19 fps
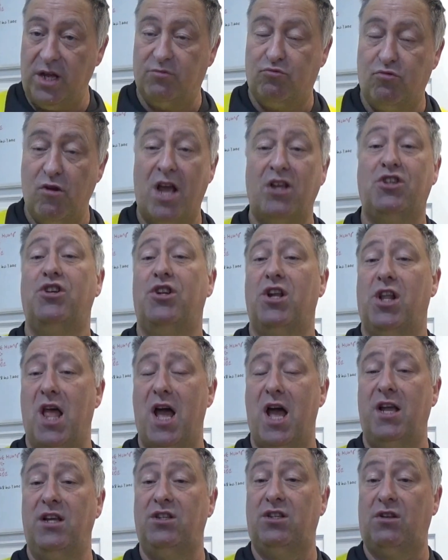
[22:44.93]

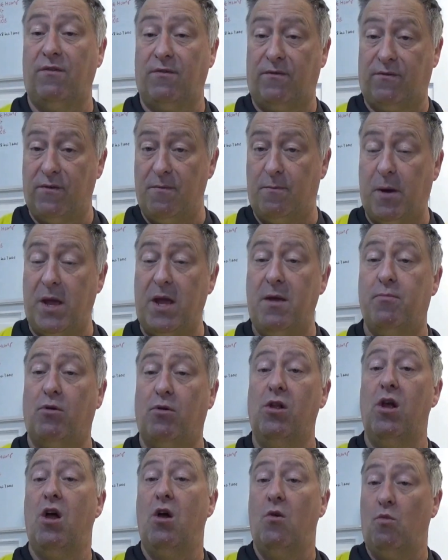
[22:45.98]
rationalised for
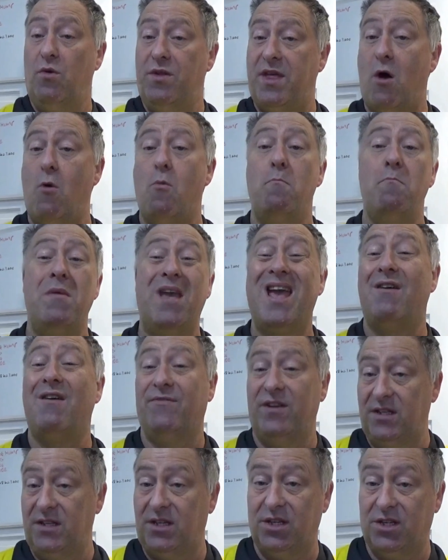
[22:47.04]
people without me
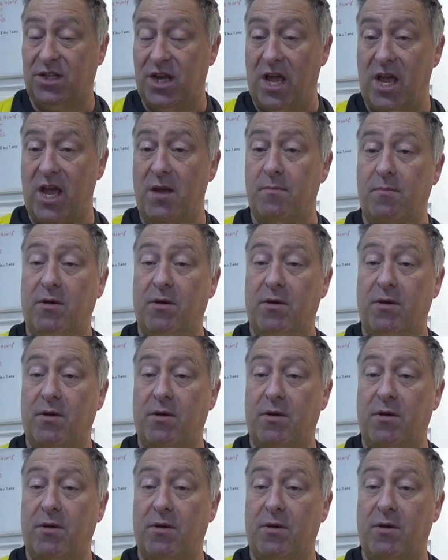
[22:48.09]
having to say it,